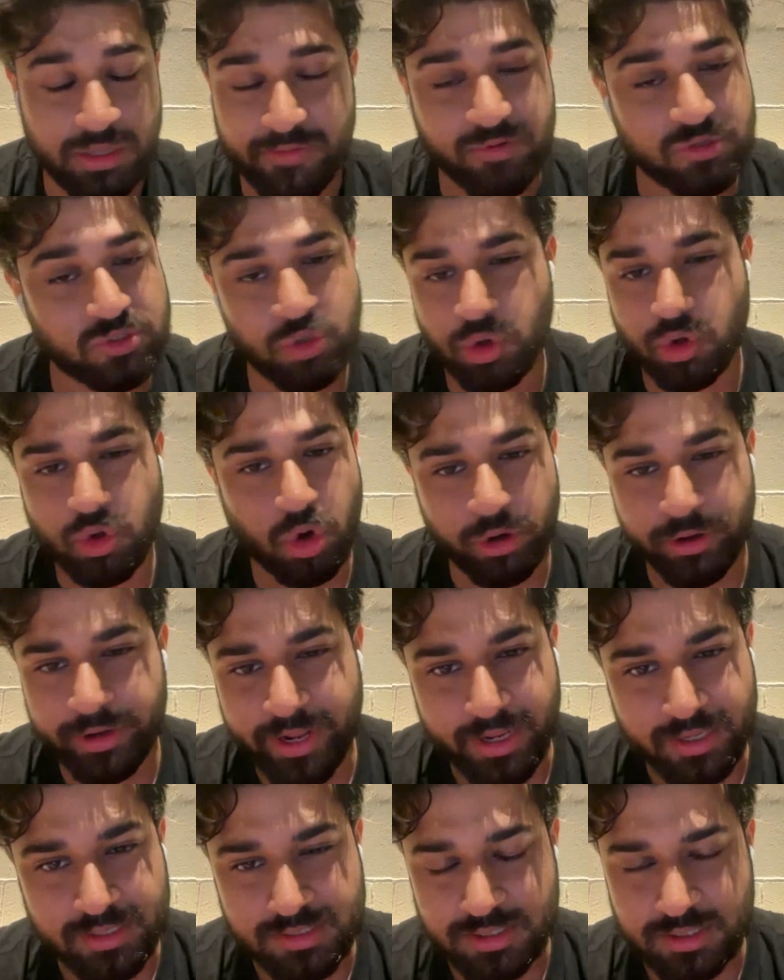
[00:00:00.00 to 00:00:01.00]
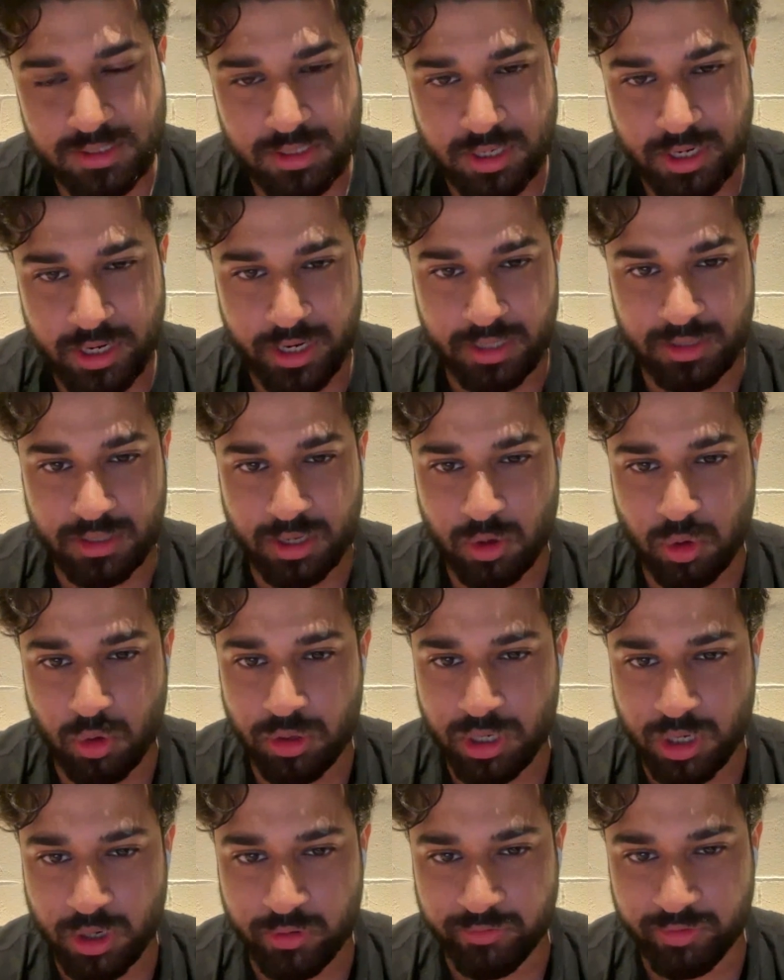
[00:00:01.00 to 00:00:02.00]
there was no context in the
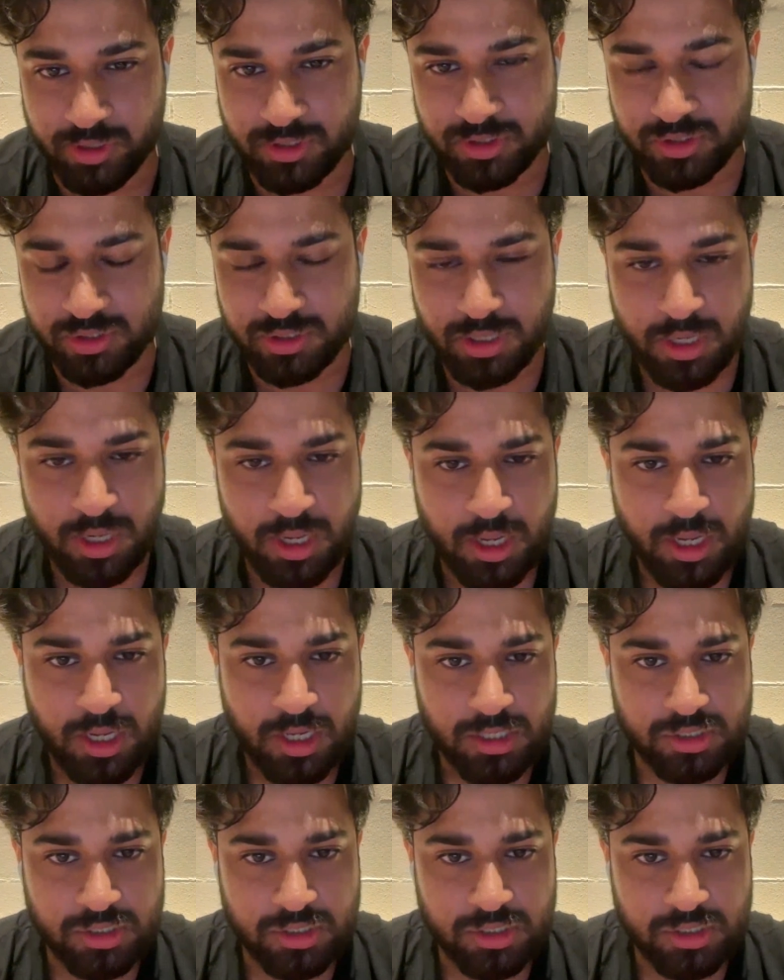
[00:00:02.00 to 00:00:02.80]
cold outreach.